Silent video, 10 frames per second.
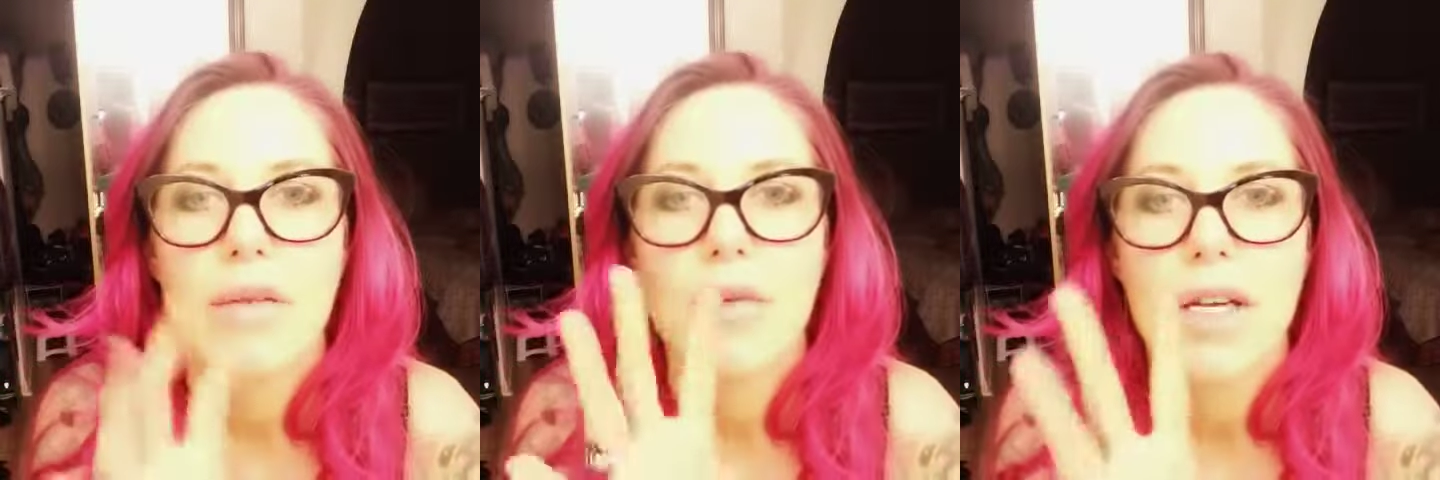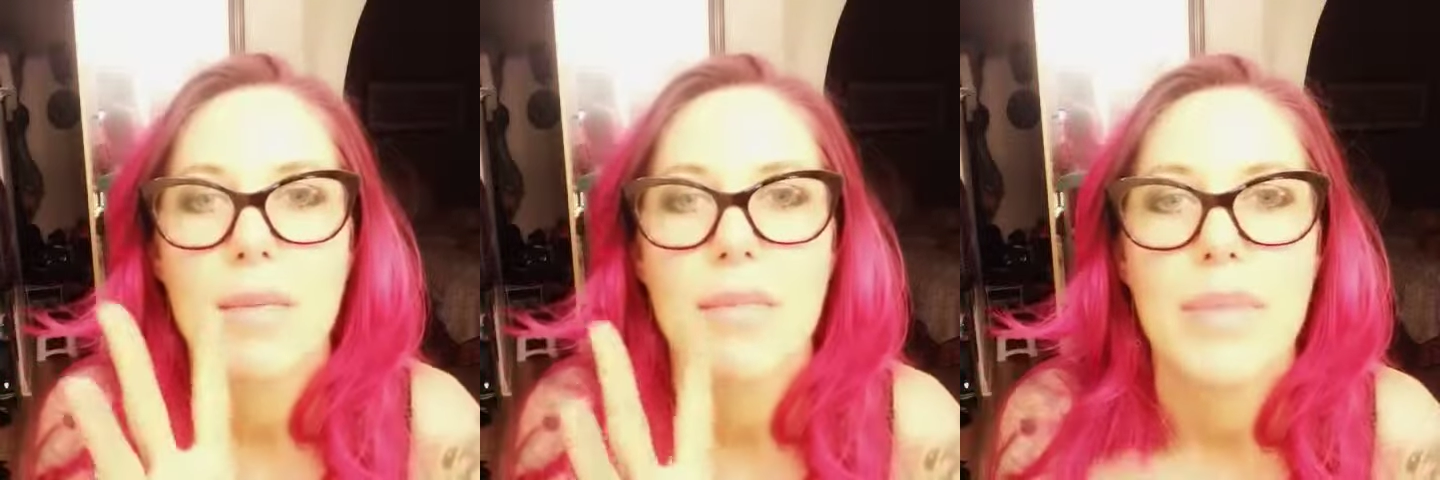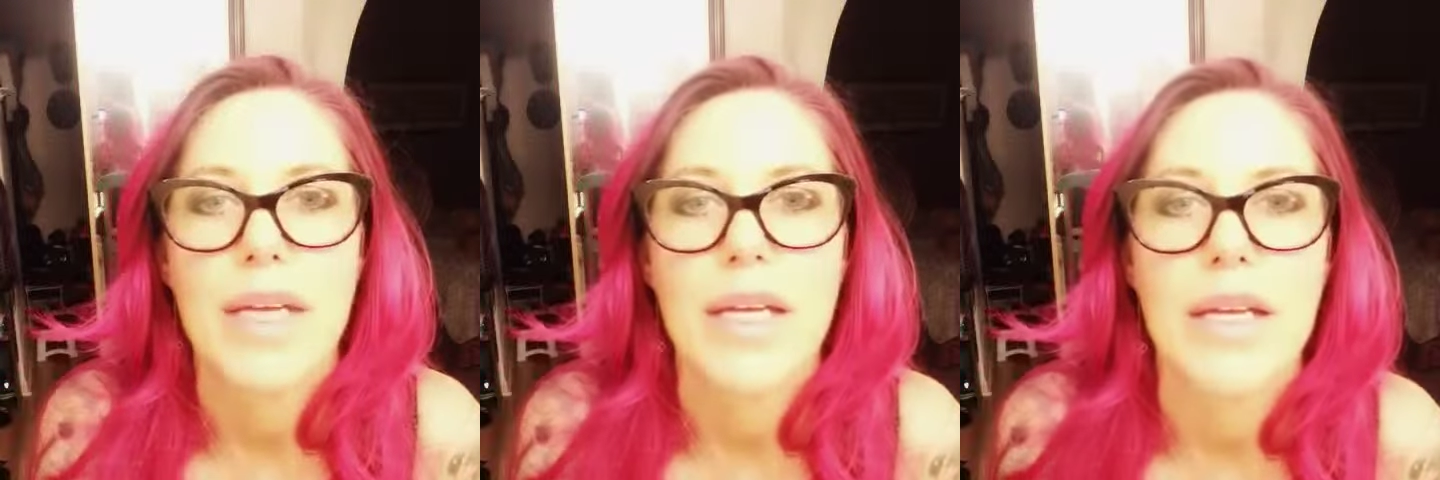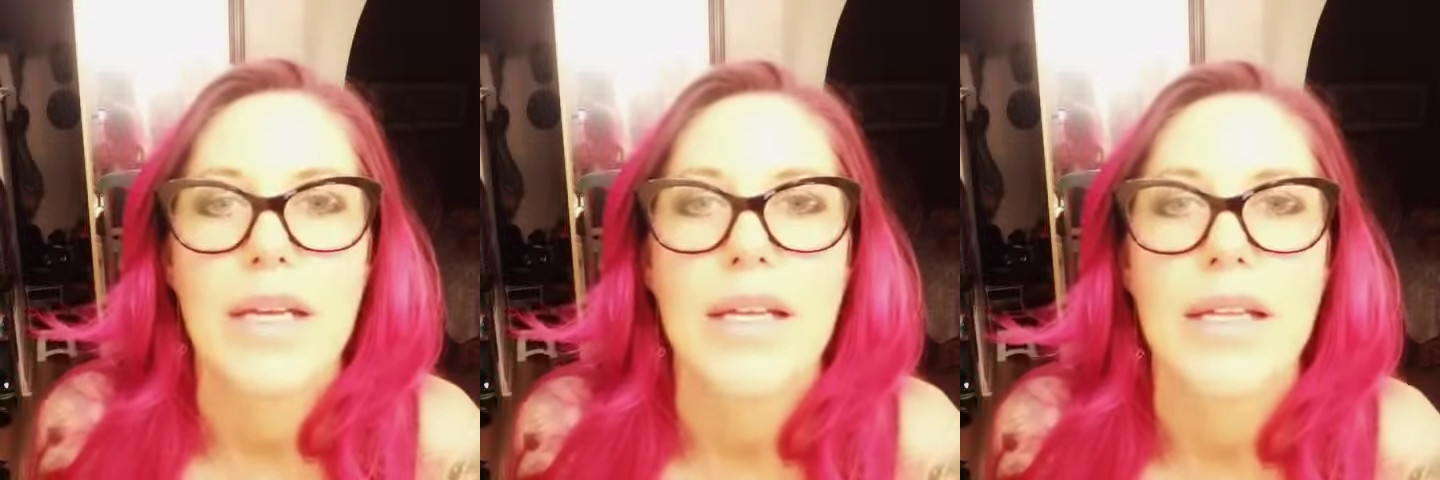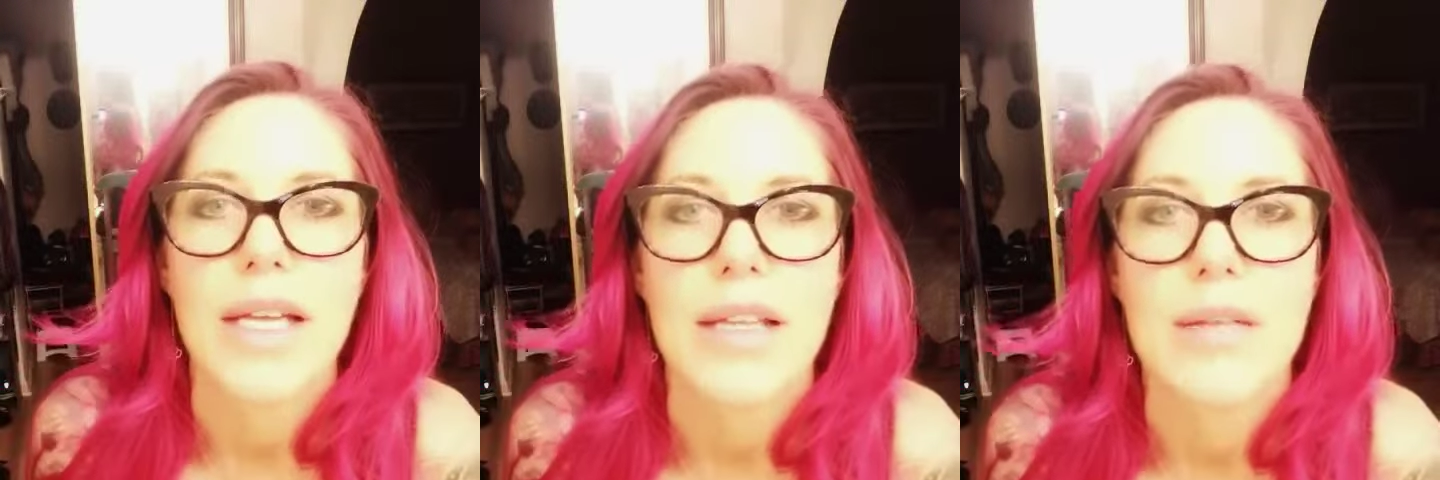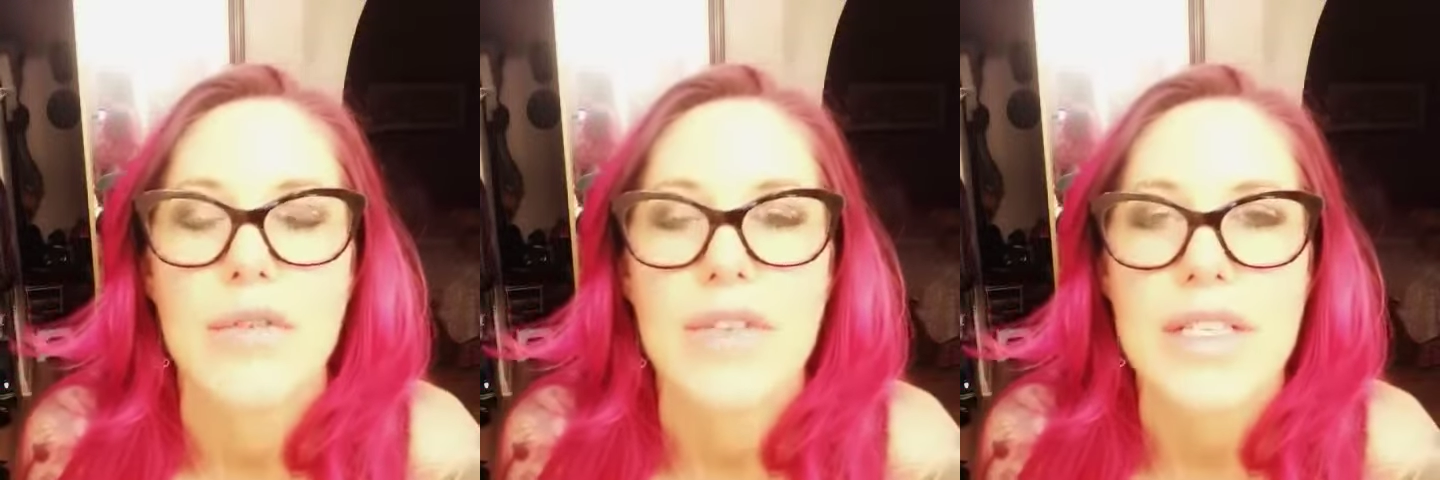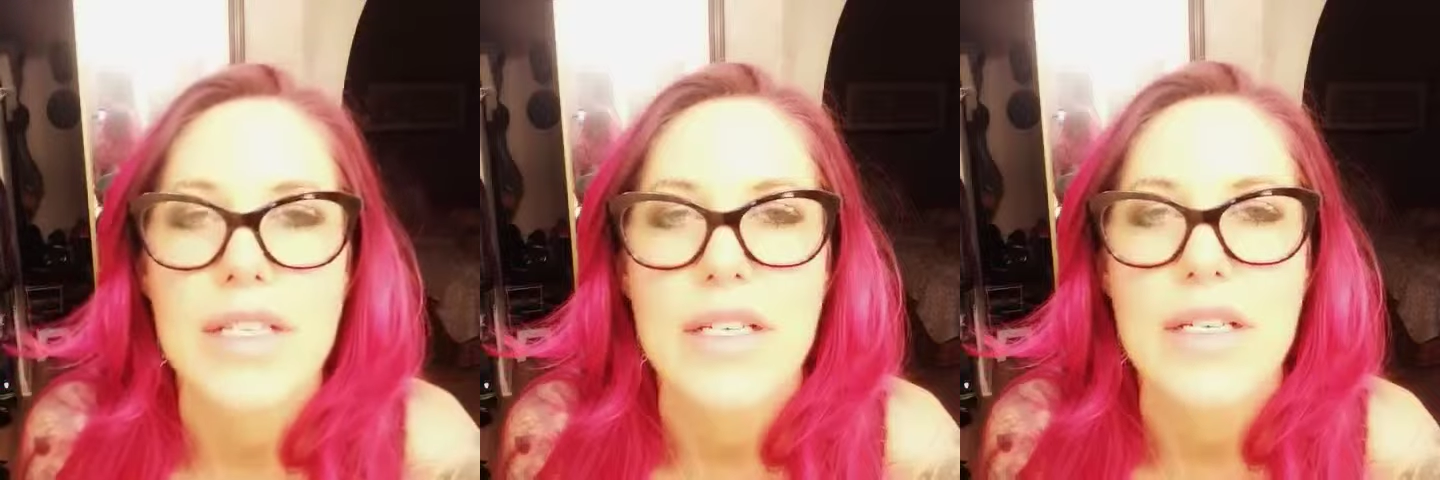I want them big, like the
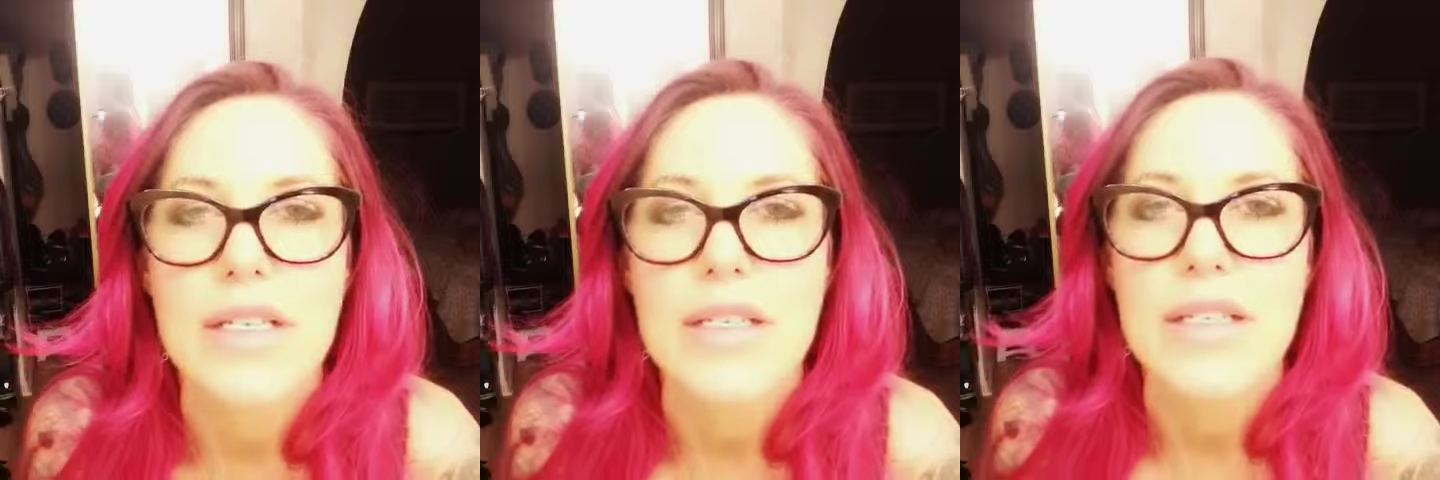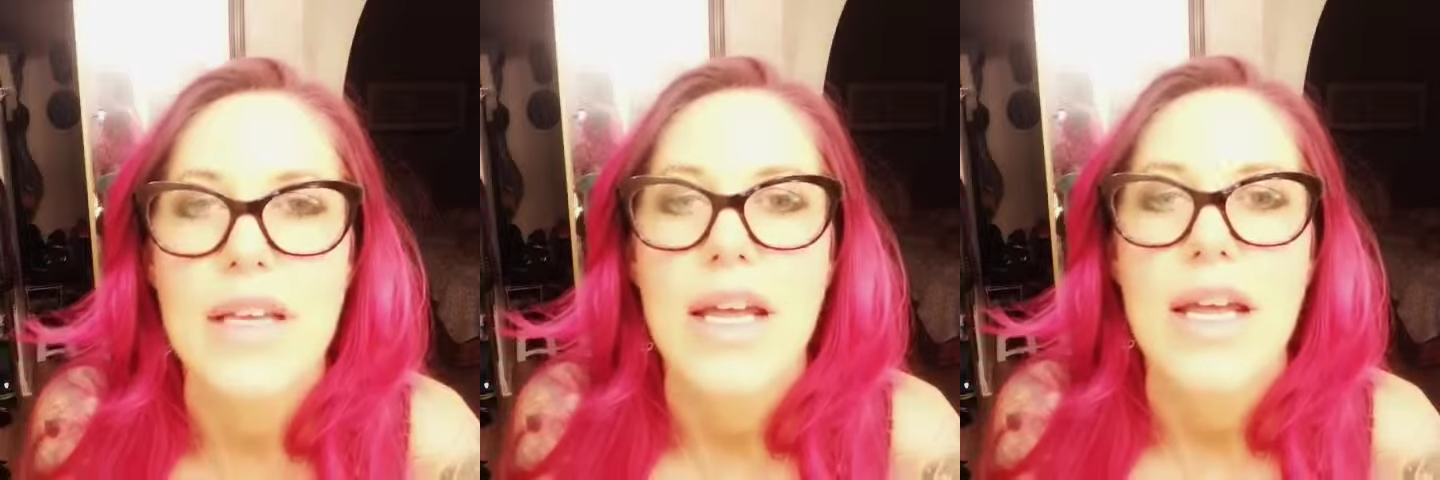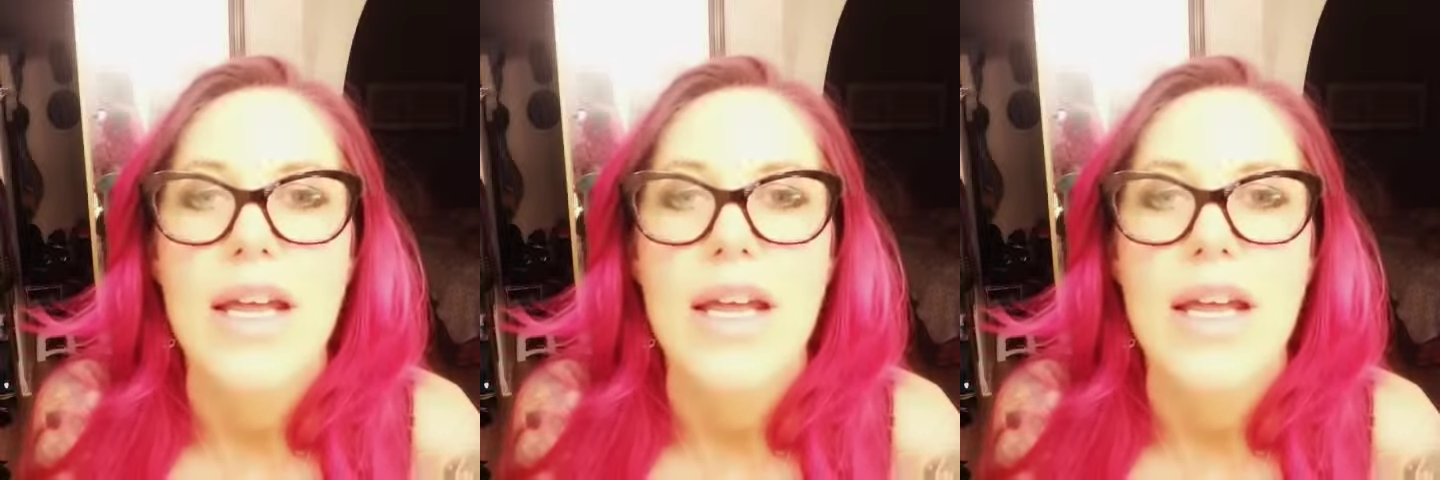movie stars.